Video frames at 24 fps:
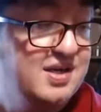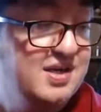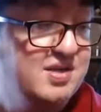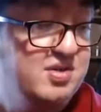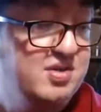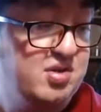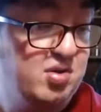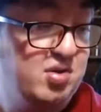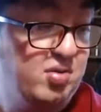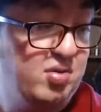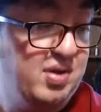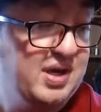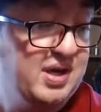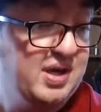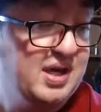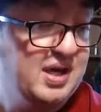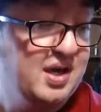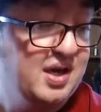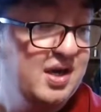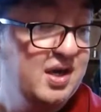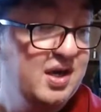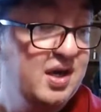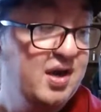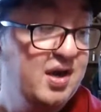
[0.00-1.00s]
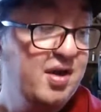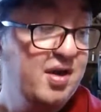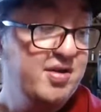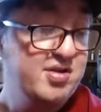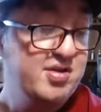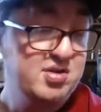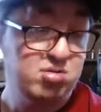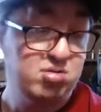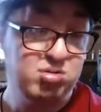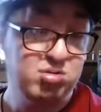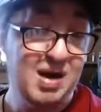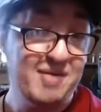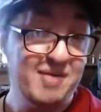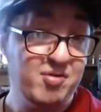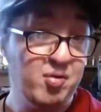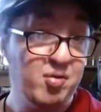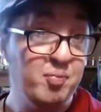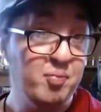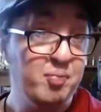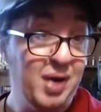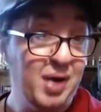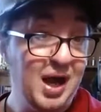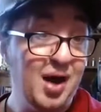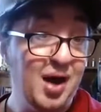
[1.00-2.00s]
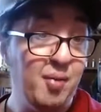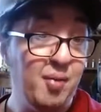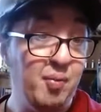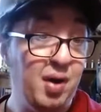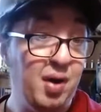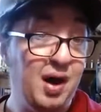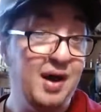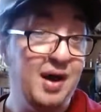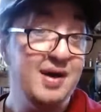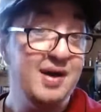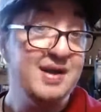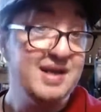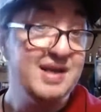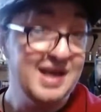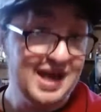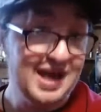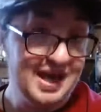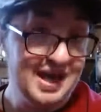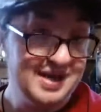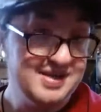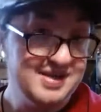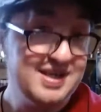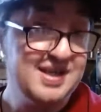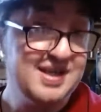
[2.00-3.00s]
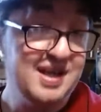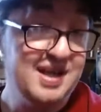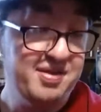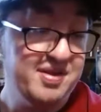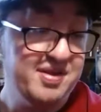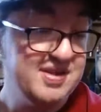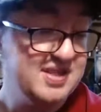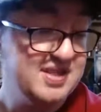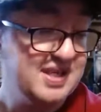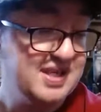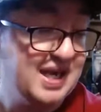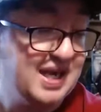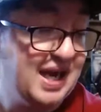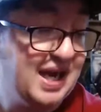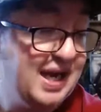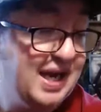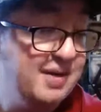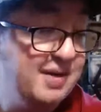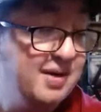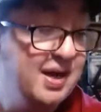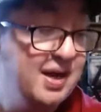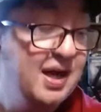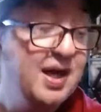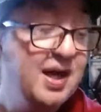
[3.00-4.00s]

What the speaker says: Julia, Trevor Belmont. Yes, he's in this game.